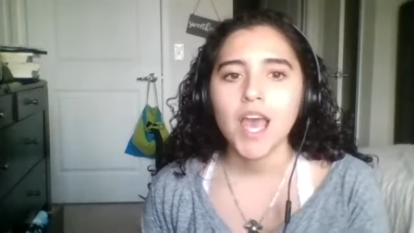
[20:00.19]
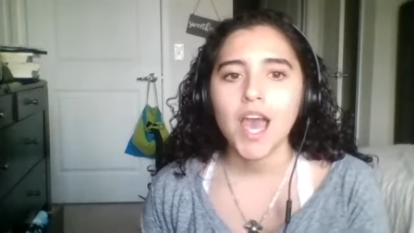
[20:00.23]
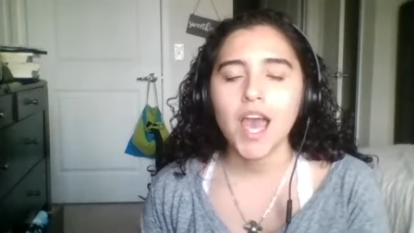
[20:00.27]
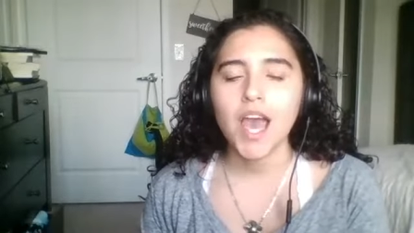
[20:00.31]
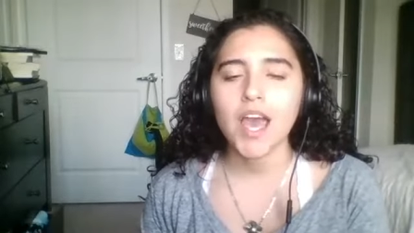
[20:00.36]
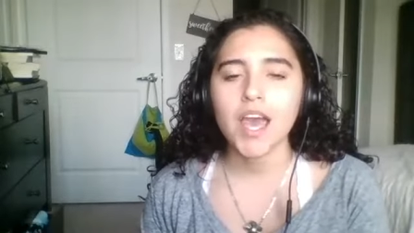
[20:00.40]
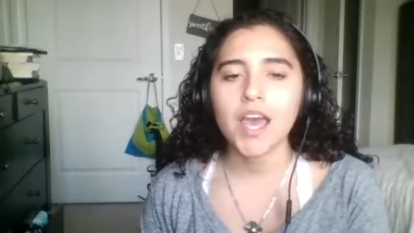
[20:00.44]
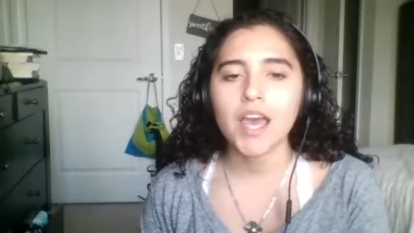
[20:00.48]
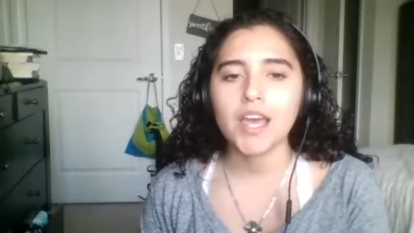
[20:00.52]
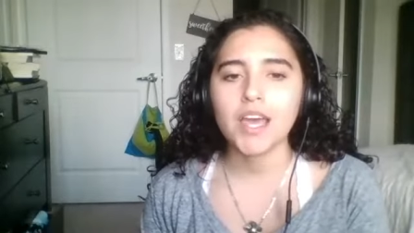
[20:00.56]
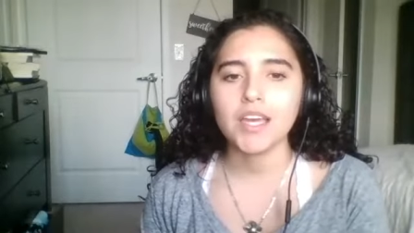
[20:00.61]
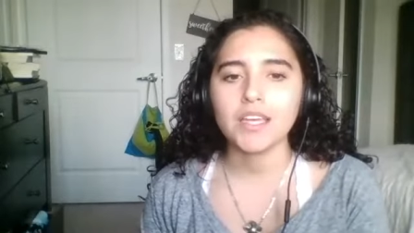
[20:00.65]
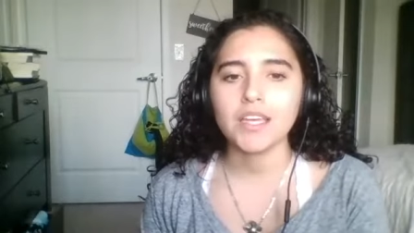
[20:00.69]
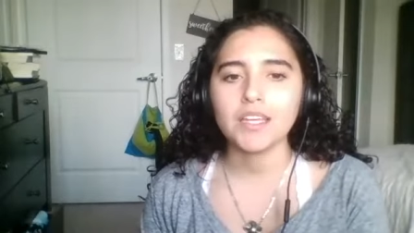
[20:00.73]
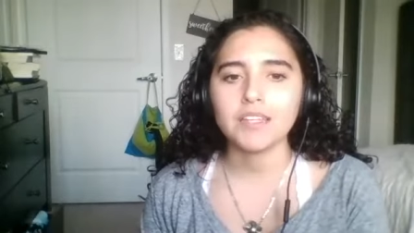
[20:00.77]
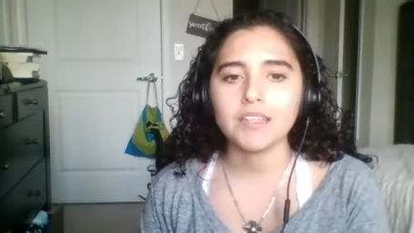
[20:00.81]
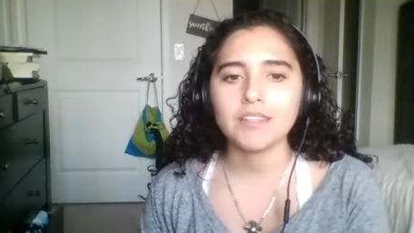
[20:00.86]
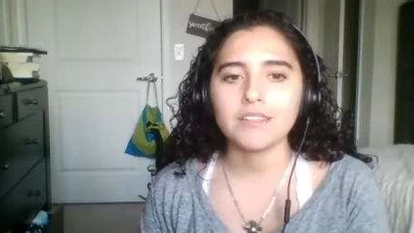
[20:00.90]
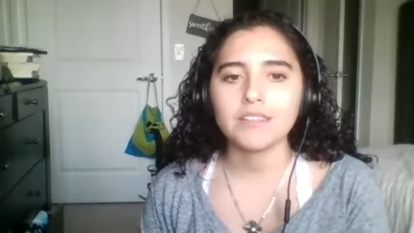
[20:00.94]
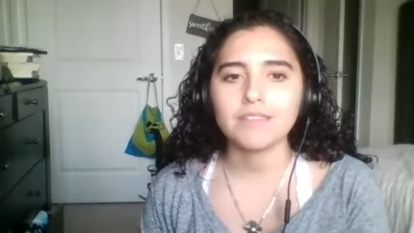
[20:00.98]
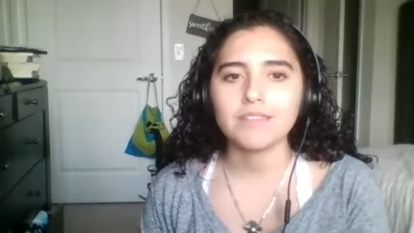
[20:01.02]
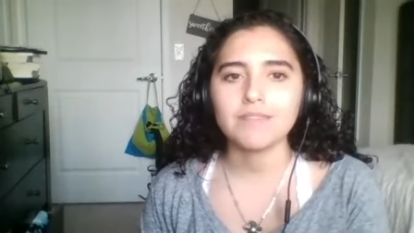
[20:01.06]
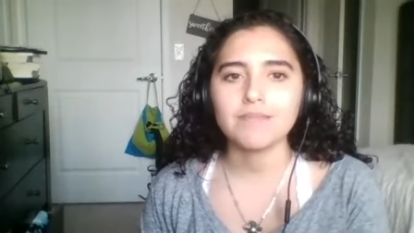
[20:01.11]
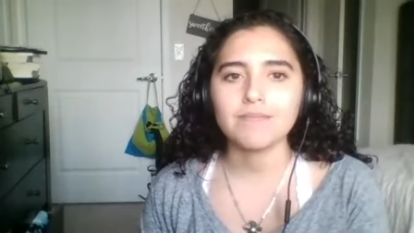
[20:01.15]

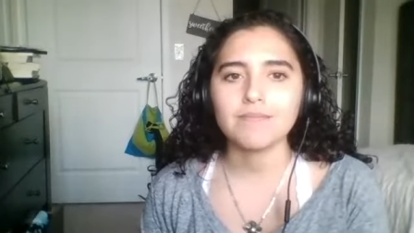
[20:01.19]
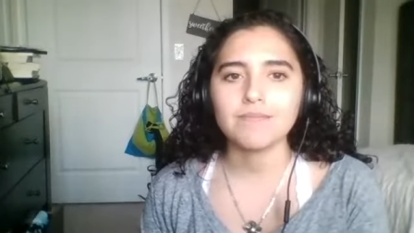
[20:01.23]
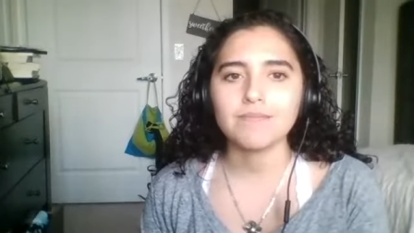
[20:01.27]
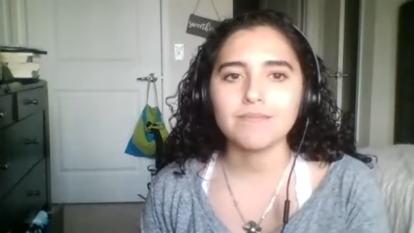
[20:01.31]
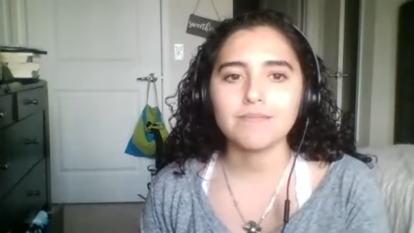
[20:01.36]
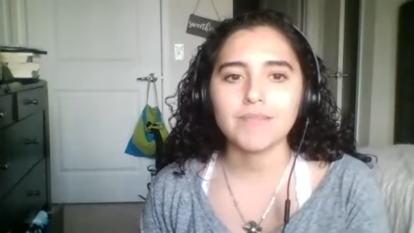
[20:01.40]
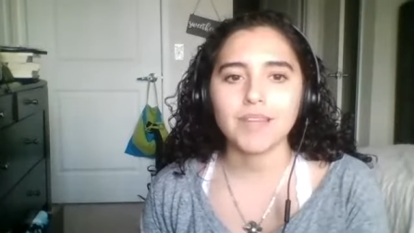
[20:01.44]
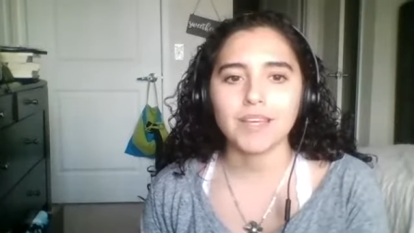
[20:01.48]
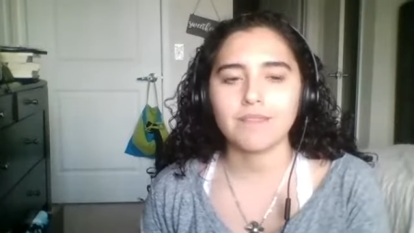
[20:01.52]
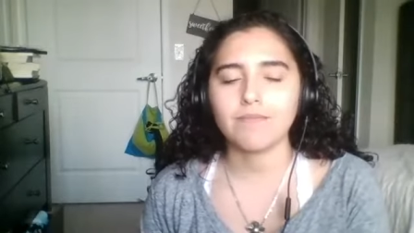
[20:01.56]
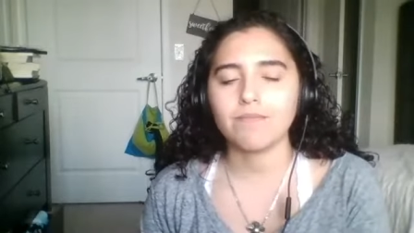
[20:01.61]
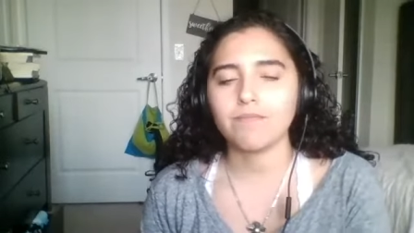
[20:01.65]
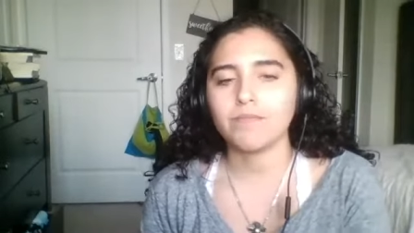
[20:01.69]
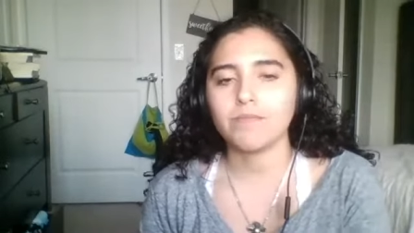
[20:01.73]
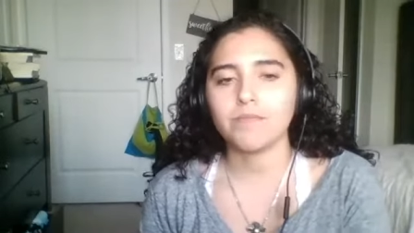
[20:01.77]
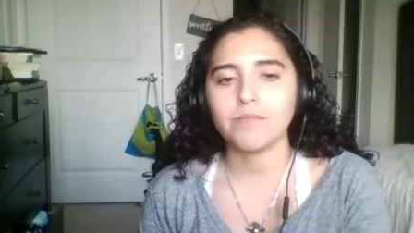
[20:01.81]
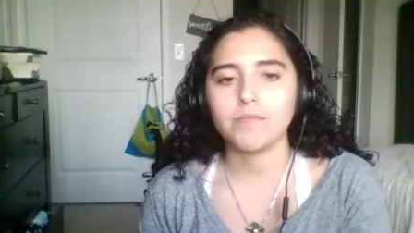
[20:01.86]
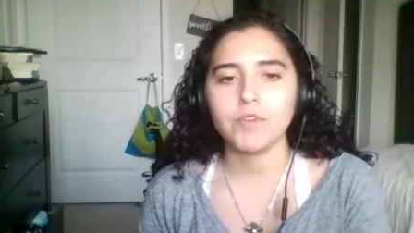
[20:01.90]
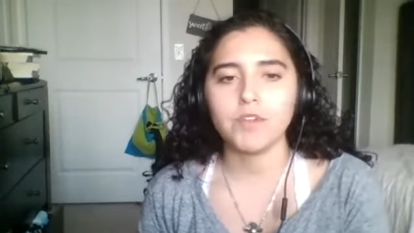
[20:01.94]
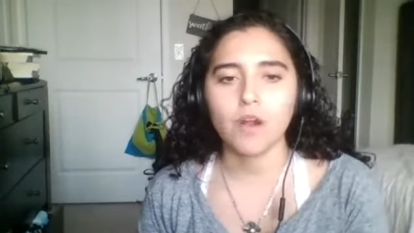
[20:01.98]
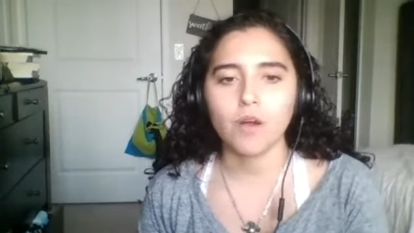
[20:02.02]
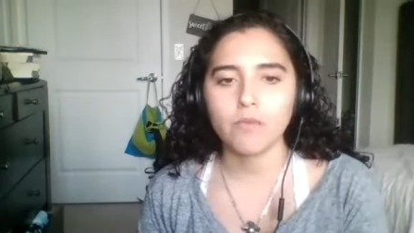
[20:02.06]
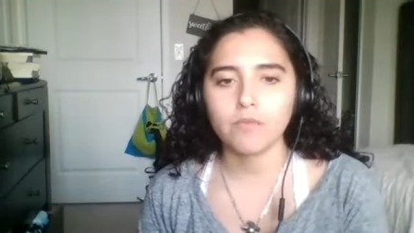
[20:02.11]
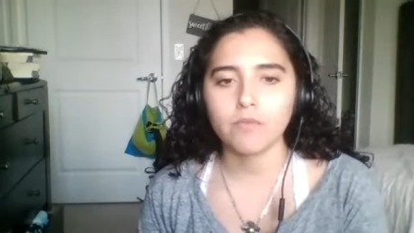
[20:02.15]
and like
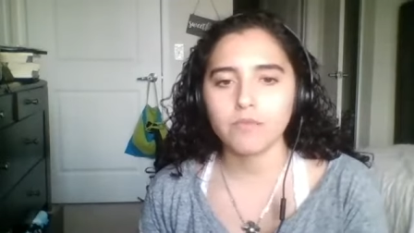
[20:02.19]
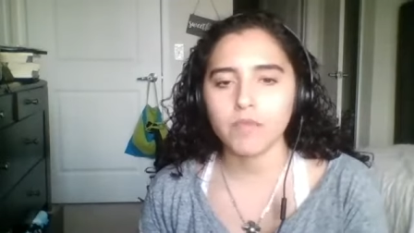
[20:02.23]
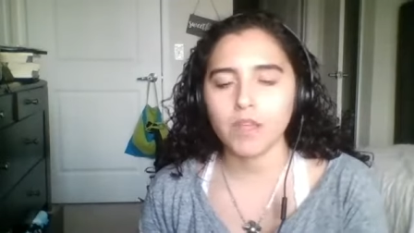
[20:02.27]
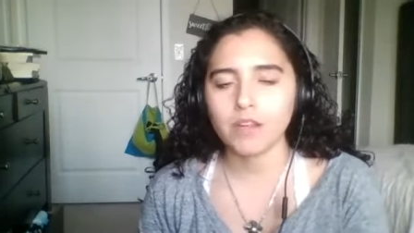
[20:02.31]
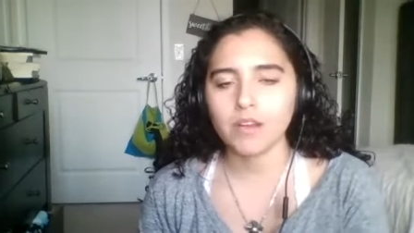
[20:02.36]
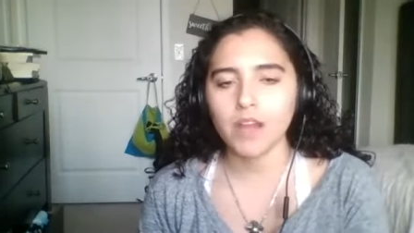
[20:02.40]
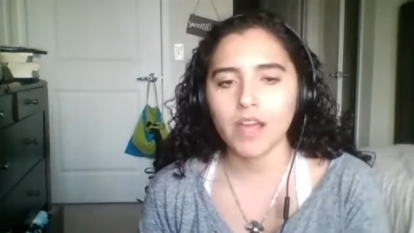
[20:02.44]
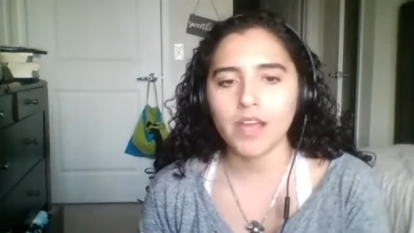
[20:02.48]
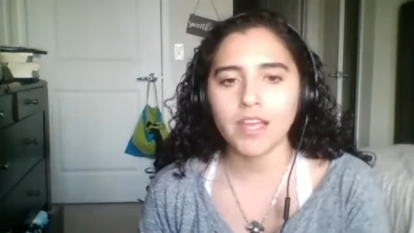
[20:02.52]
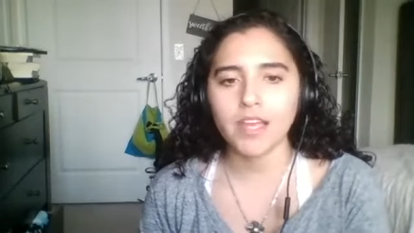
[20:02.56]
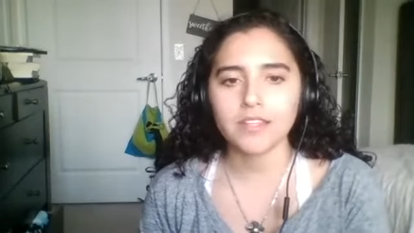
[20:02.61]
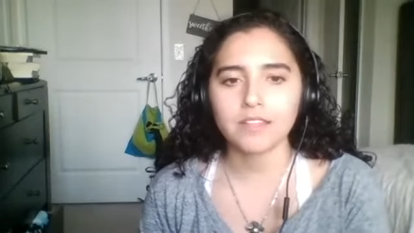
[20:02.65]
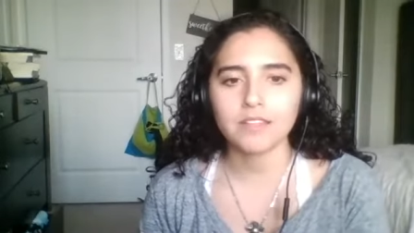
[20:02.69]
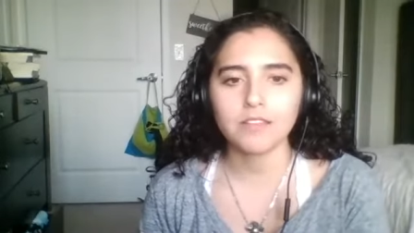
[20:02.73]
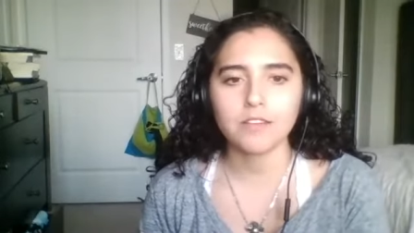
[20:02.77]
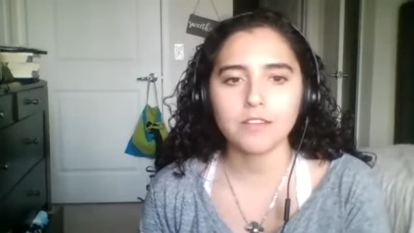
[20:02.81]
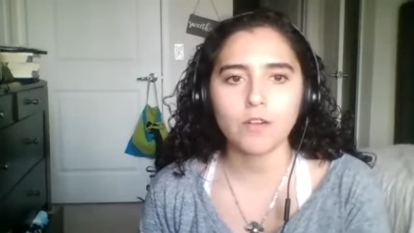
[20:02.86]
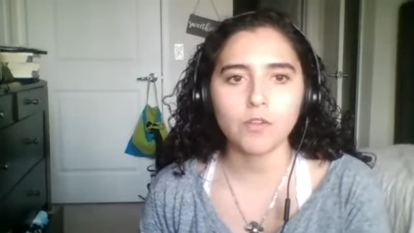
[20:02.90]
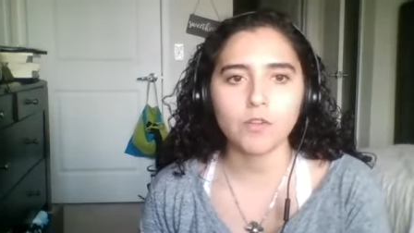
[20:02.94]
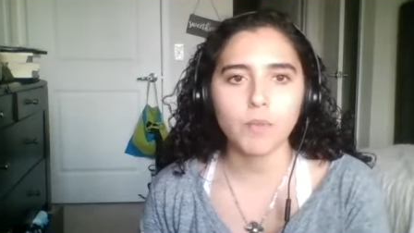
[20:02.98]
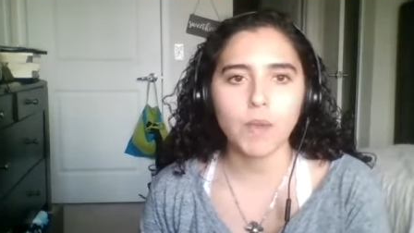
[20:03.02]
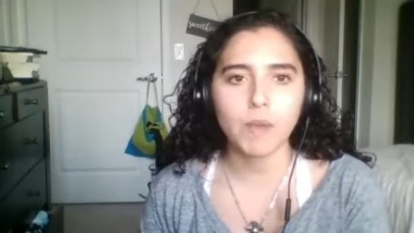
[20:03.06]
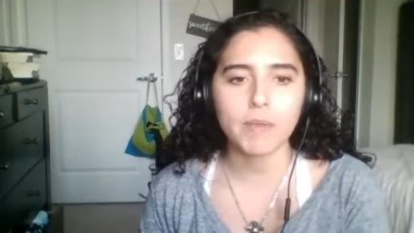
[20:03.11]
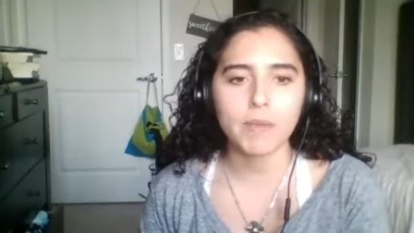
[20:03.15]
you know then I guess you know the baby